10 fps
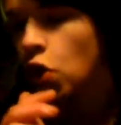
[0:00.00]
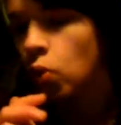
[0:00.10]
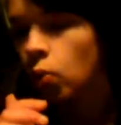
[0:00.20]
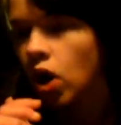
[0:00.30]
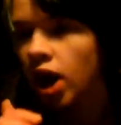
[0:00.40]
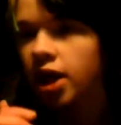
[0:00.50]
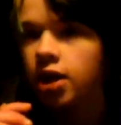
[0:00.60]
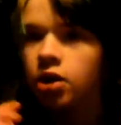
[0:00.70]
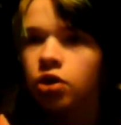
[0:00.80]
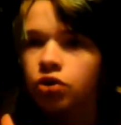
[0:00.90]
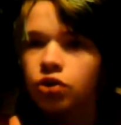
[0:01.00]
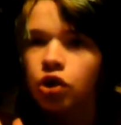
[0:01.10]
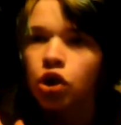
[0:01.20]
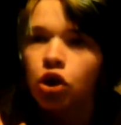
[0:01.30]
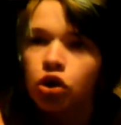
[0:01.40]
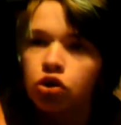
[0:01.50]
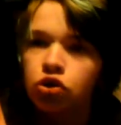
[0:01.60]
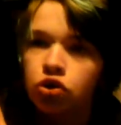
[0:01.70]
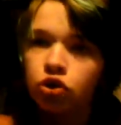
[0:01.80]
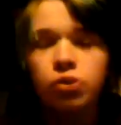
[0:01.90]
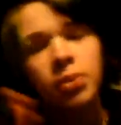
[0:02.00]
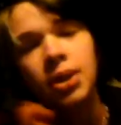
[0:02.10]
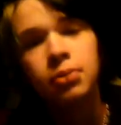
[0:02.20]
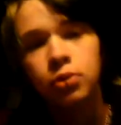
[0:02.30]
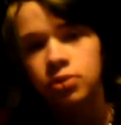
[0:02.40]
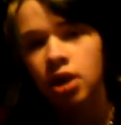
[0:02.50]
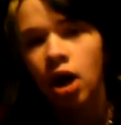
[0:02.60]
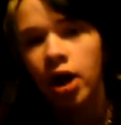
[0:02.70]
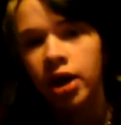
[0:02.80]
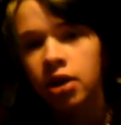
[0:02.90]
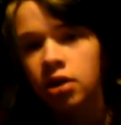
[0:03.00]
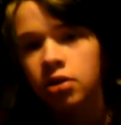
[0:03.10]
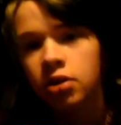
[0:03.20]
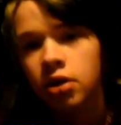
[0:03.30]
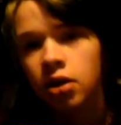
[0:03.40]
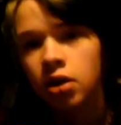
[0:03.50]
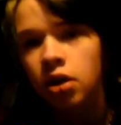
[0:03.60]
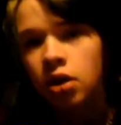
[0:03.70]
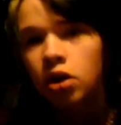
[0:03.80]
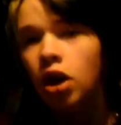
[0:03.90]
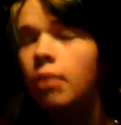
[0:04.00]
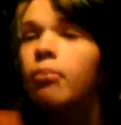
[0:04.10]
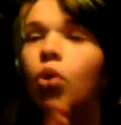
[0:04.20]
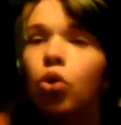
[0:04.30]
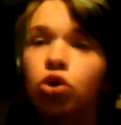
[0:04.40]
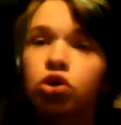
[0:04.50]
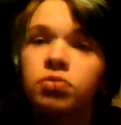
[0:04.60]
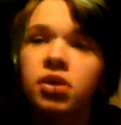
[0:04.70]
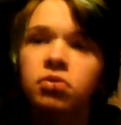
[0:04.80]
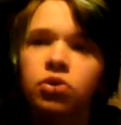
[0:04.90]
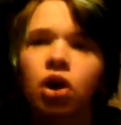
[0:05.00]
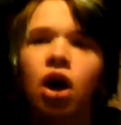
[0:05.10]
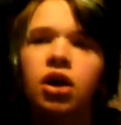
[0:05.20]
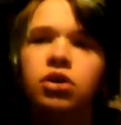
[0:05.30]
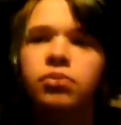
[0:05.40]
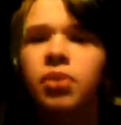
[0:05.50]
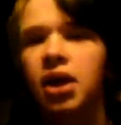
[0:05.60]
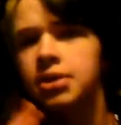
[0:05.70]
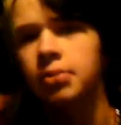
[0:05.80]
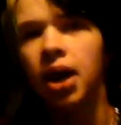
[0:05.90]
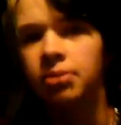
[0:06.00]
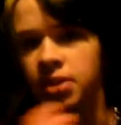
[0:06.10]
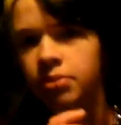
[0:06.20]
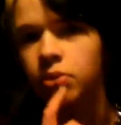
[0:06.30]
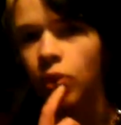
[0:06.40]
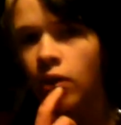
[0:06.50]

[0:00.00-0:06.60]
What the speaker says: why good people die, like more good people die compared to bad people?